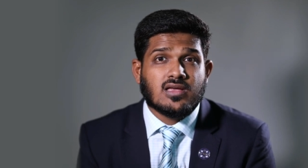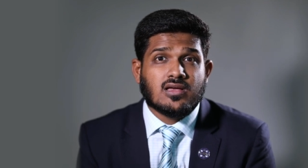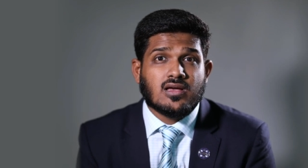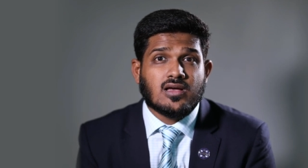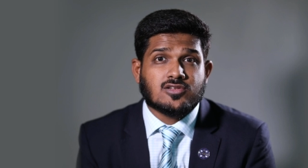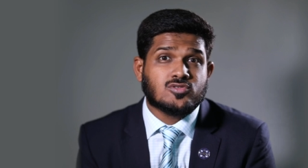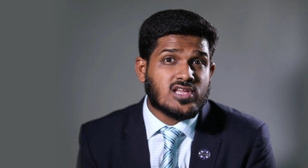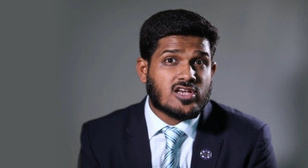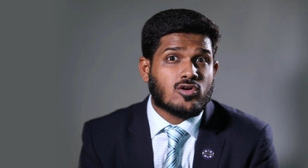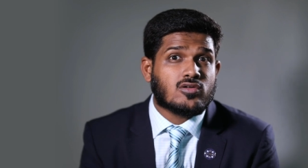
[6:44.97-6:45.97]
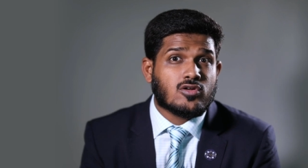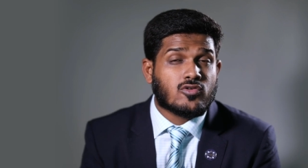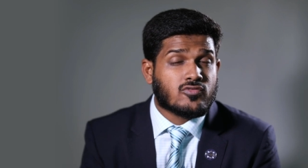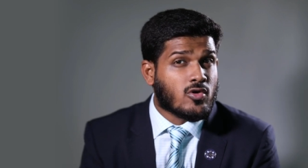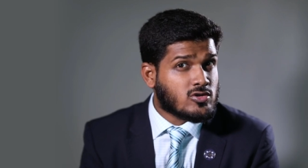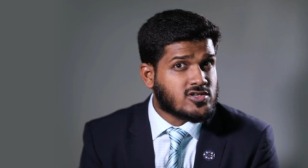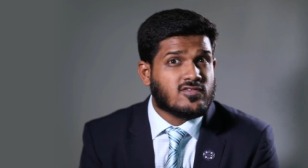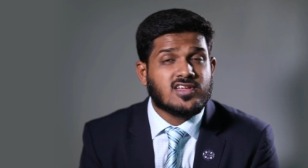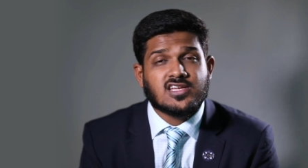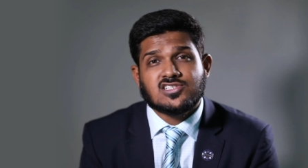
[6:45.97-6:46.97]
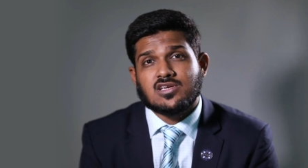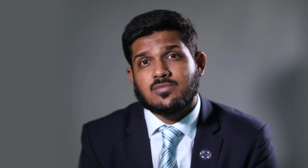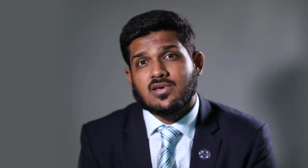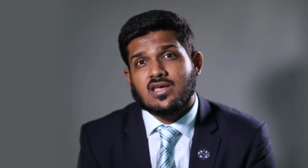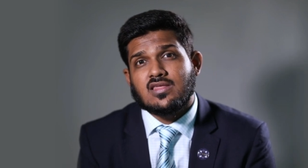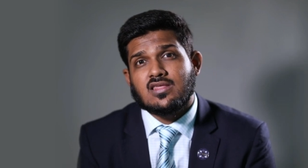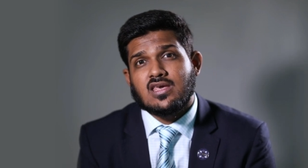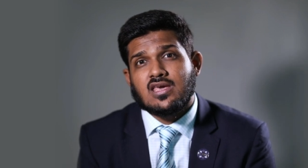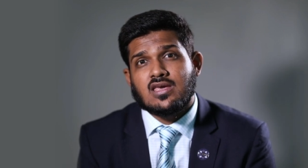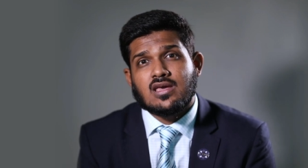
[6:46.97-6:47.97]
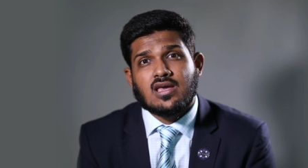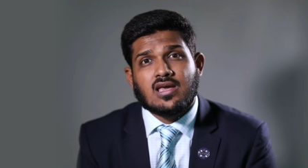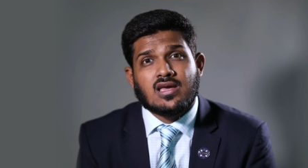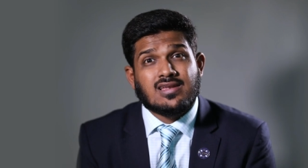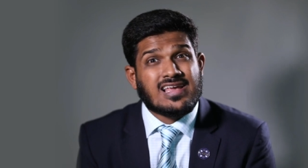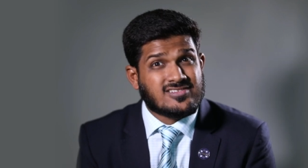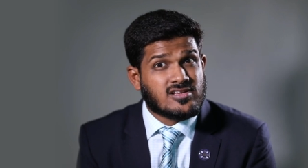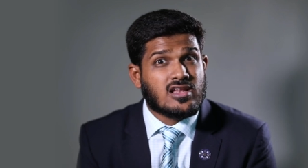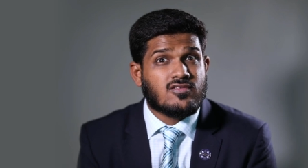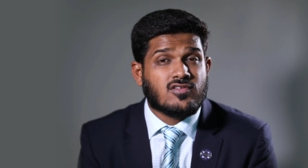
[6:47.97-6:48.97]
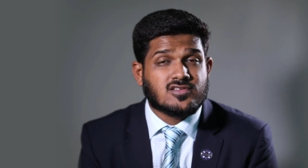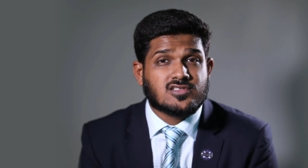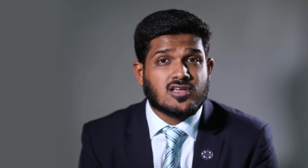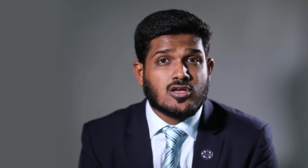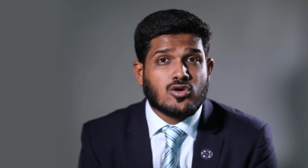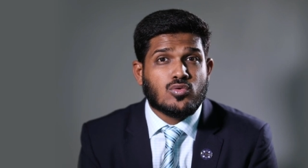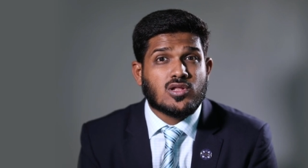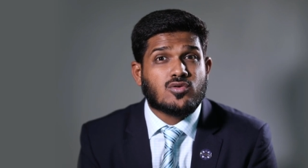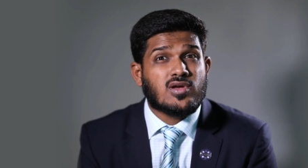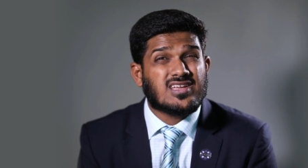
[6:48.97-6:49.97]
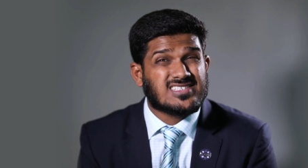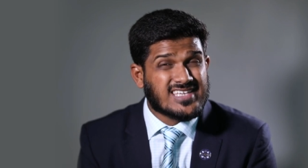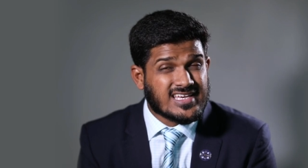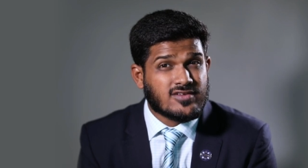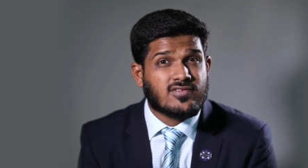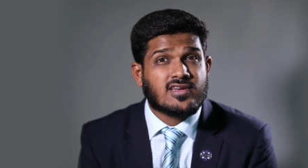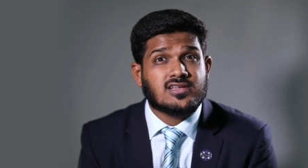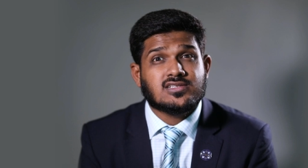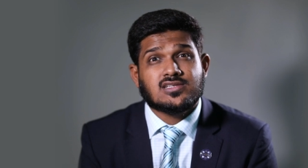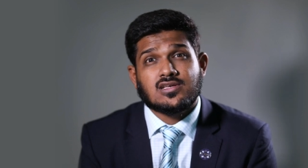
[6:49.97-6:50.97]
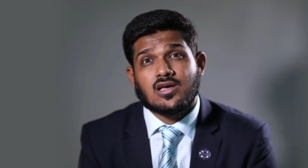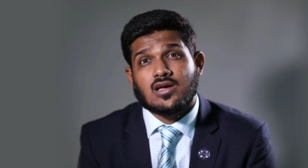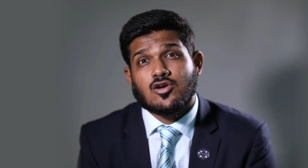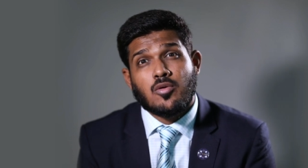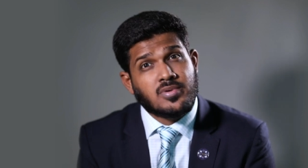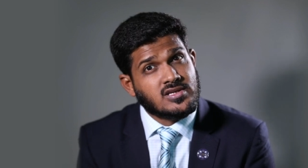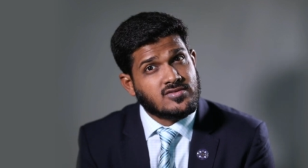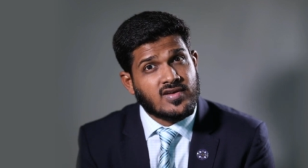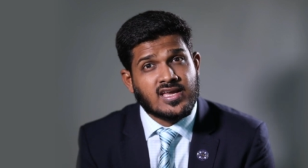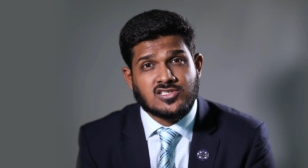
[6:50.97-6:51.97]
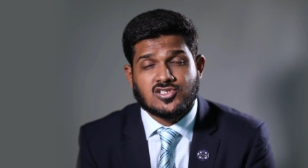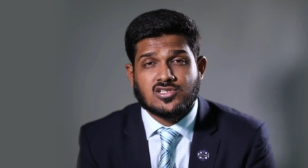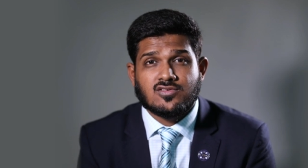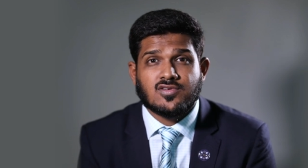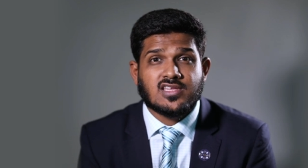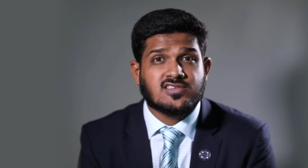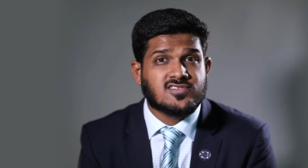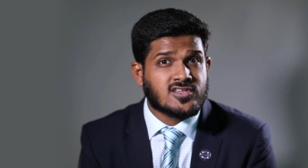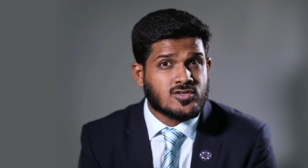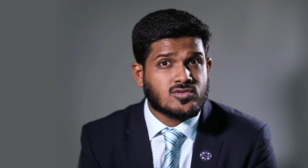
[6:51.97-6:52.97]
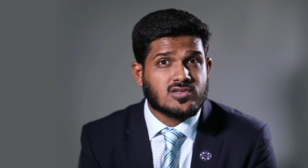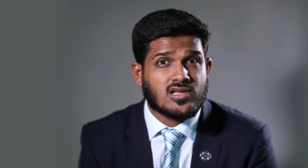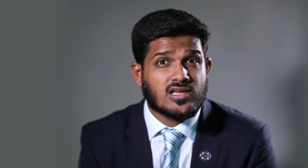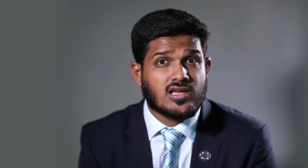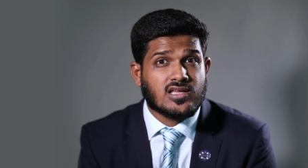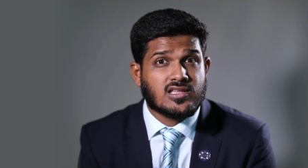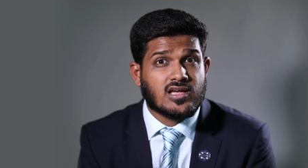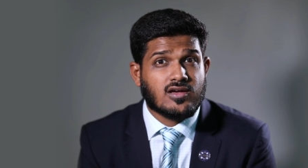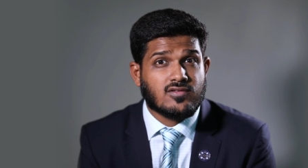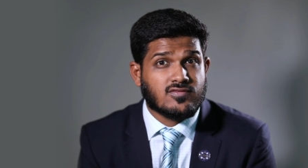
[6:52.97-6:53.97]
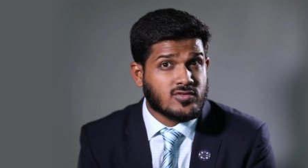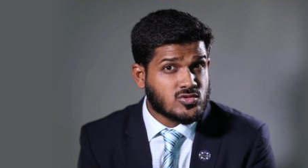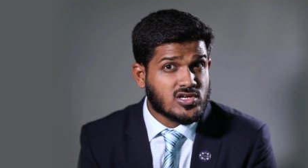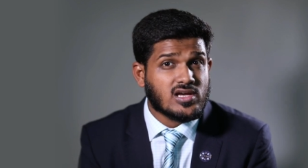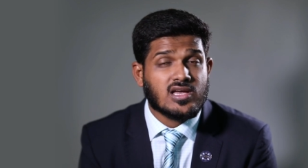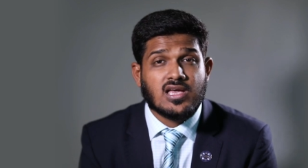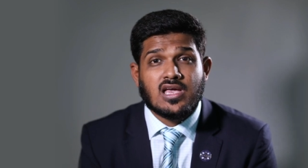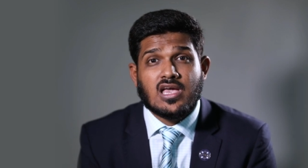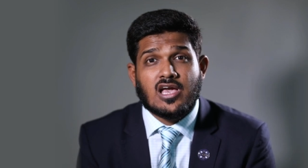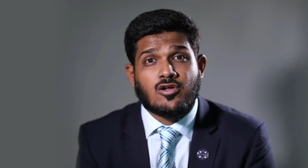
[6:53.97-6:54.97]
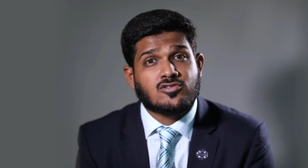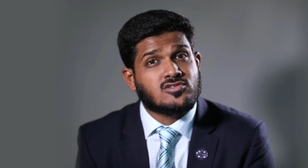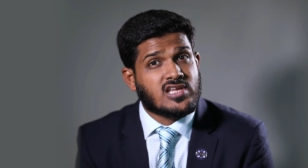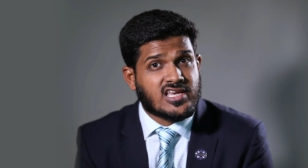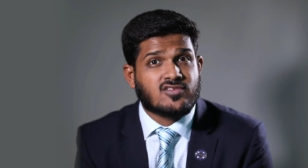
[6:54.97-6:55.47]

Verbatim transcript: uh, to take on roles of leadership in the national levels will create a significant uh, competitive edge for the institute in the future and also take it